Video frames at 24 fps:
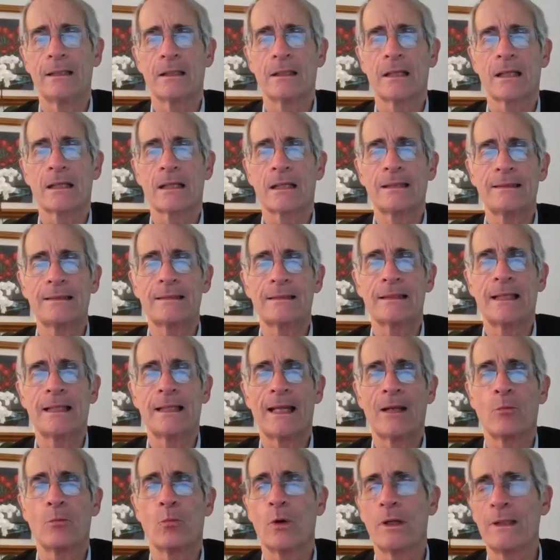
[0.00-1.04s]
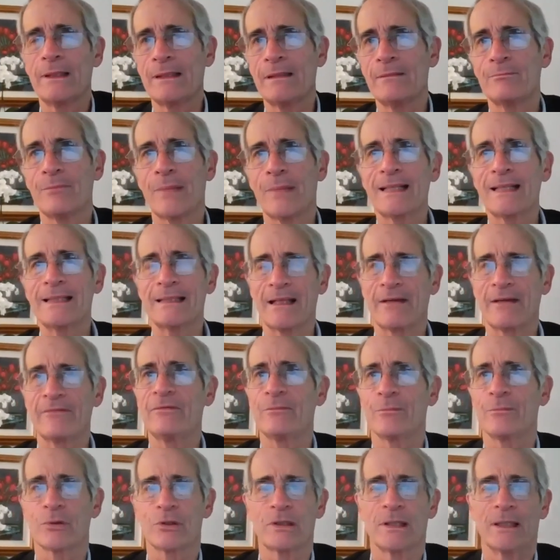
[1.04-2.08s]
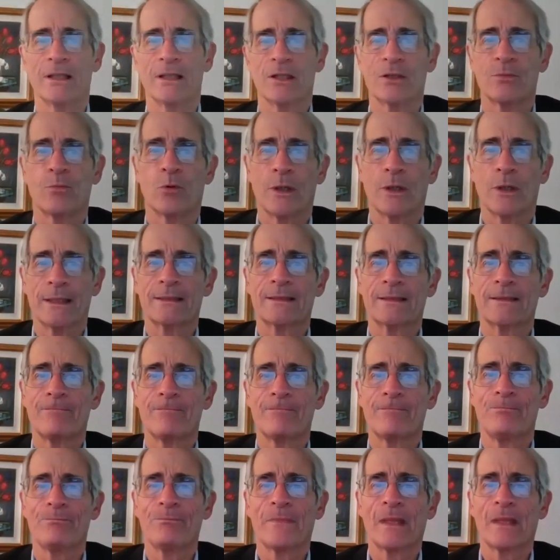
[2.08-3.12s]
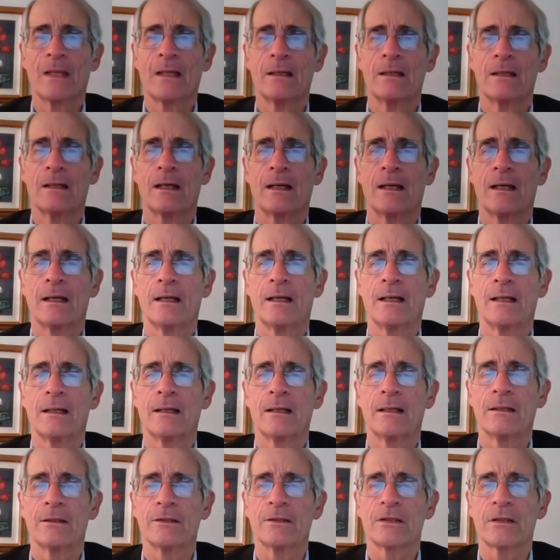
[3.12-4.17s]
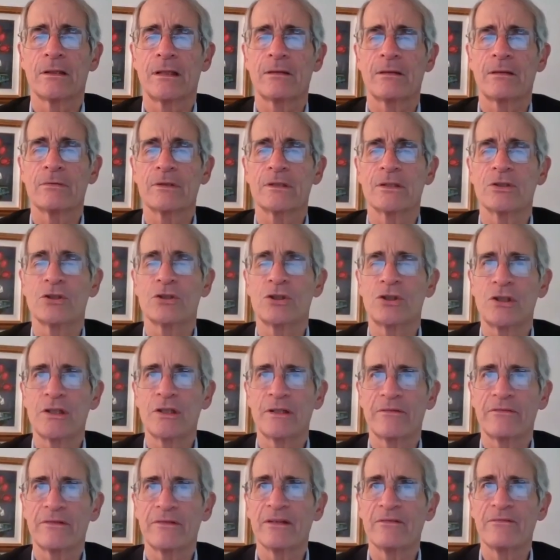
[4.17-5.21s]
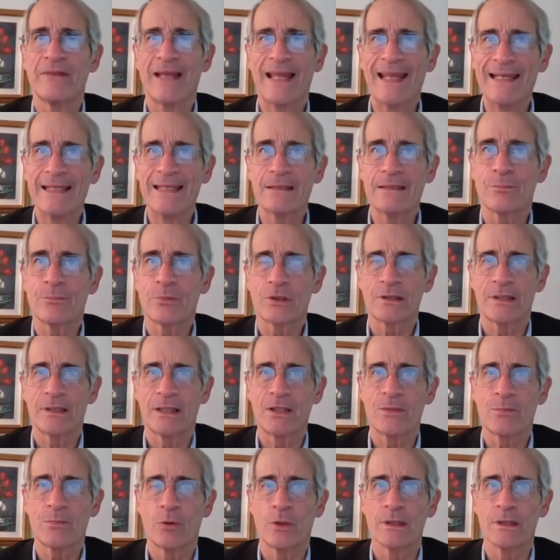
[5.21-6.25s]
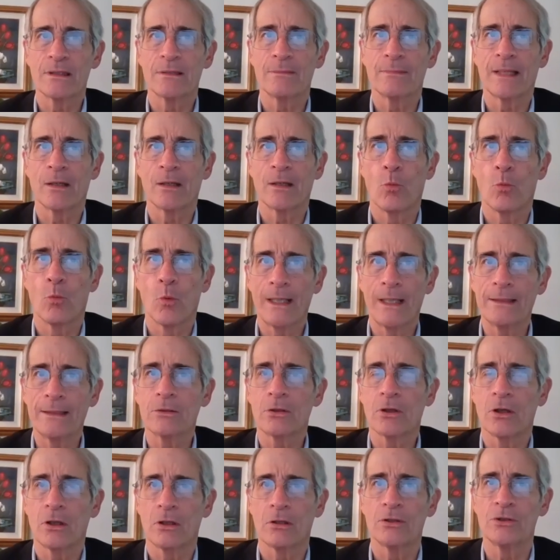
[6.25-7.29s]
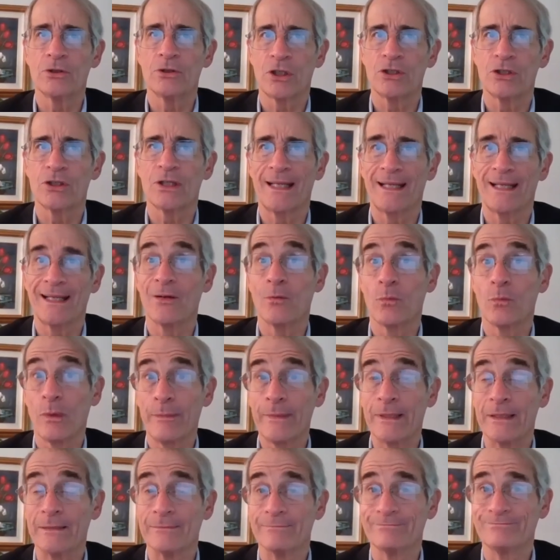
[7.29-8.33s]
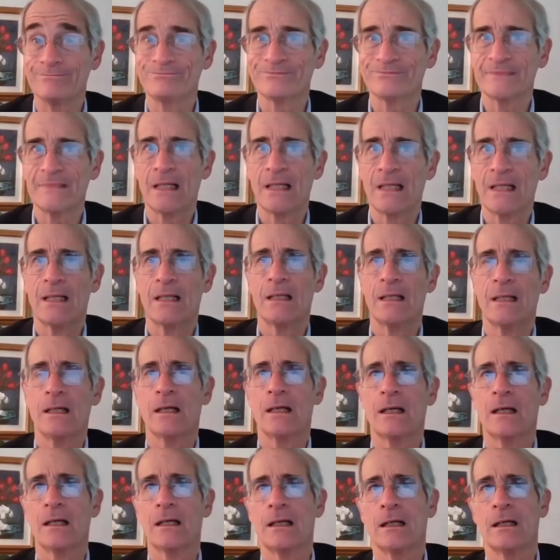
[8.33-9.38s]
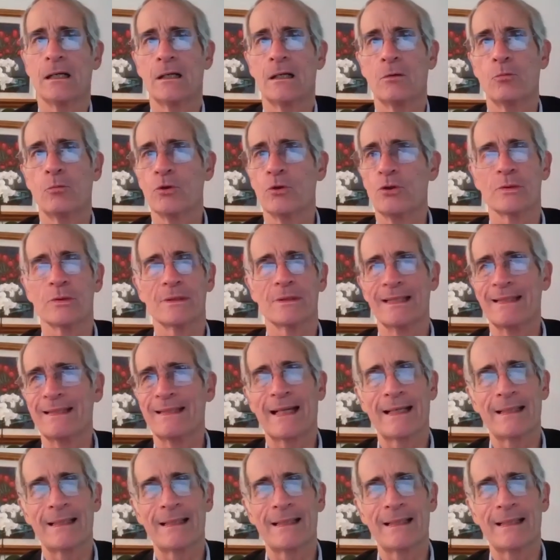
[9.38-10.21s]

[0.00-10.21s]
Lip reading: Clinton had won them by 7 percentage points. So that was a shift of 8 percentage points among white college-educated women, which was a